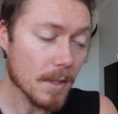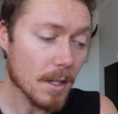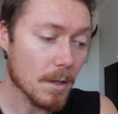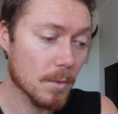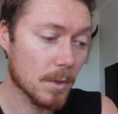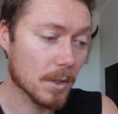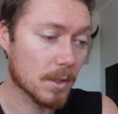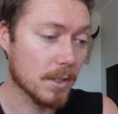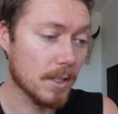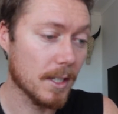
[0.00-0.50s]

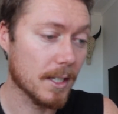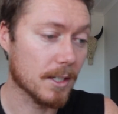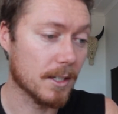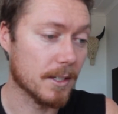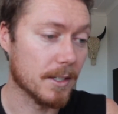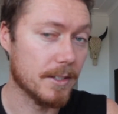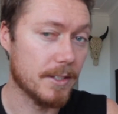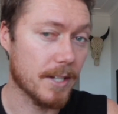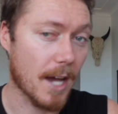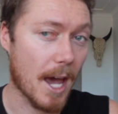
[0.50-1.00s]
We'll click
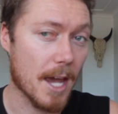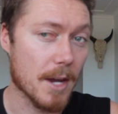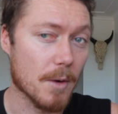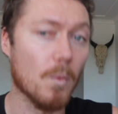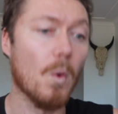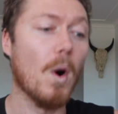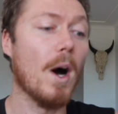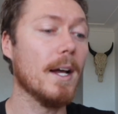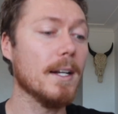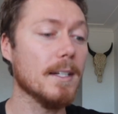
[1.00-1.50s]
on day
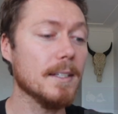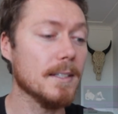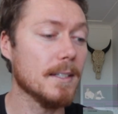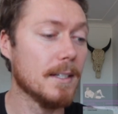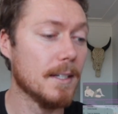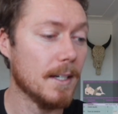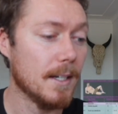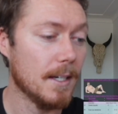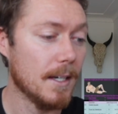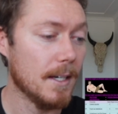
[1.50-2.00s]
1.
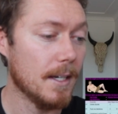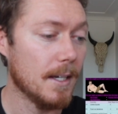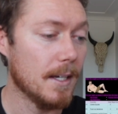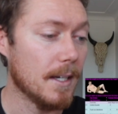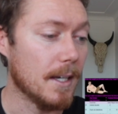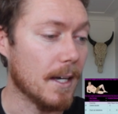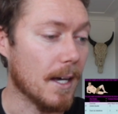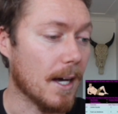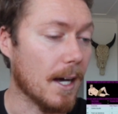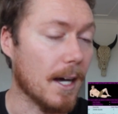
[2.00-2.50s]

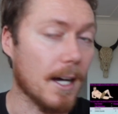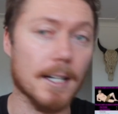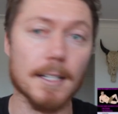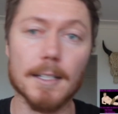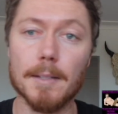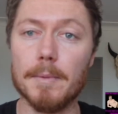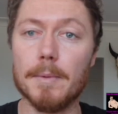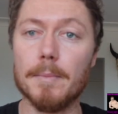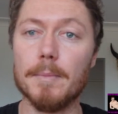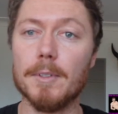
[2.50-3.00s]

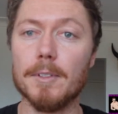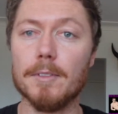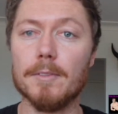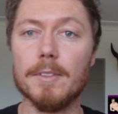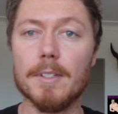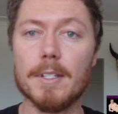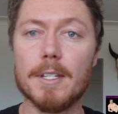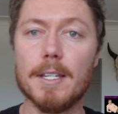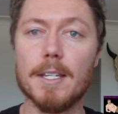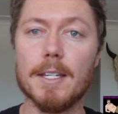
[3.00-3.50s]
Let me move
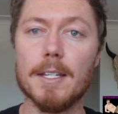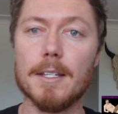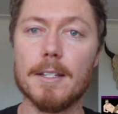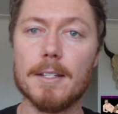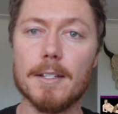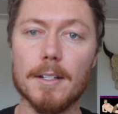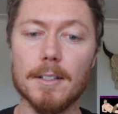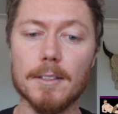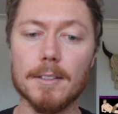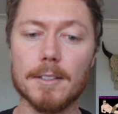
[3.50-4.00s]
this here
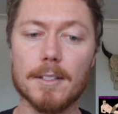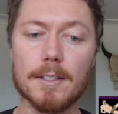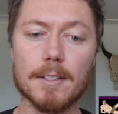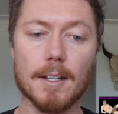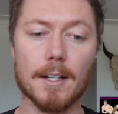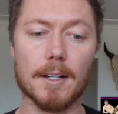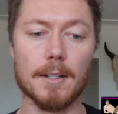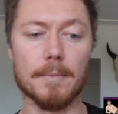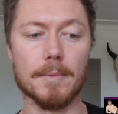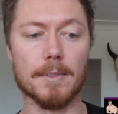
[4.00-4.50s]
so it looks
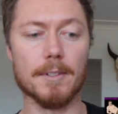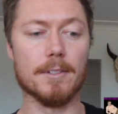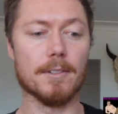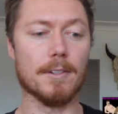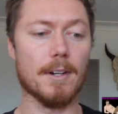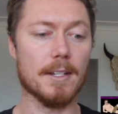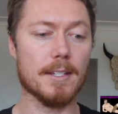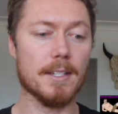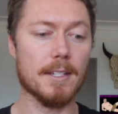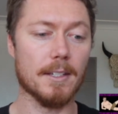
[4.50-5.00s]
like I'm
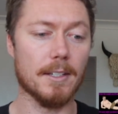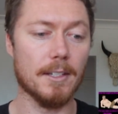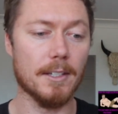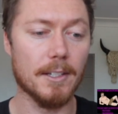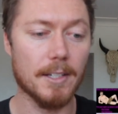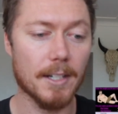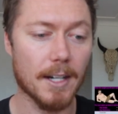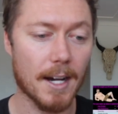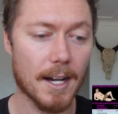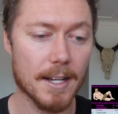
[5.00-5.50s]
addressing
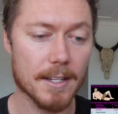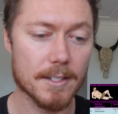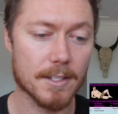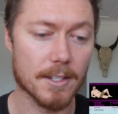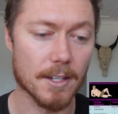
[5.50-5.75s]
you guys.